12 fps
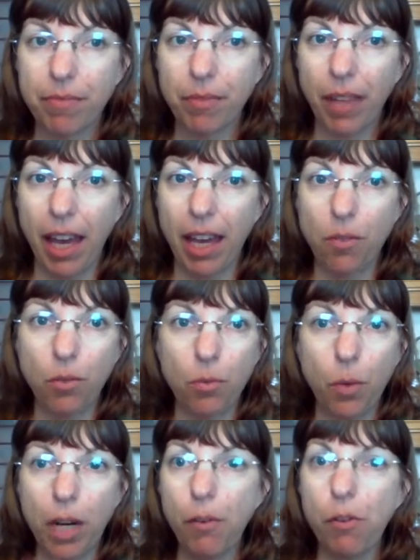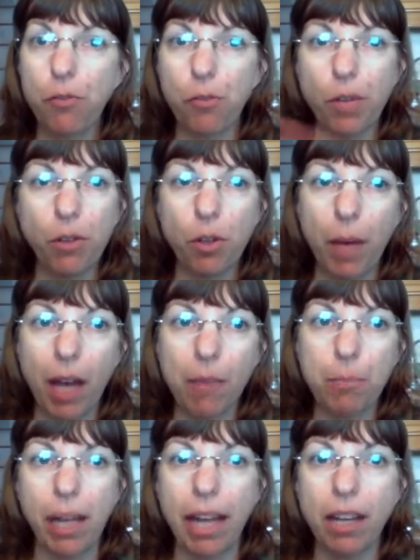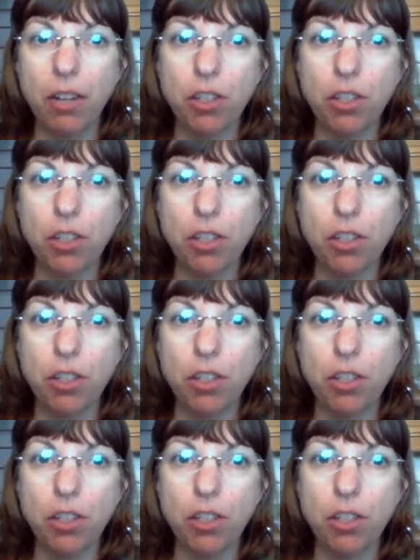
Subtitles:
Okay, whatever free group I plan to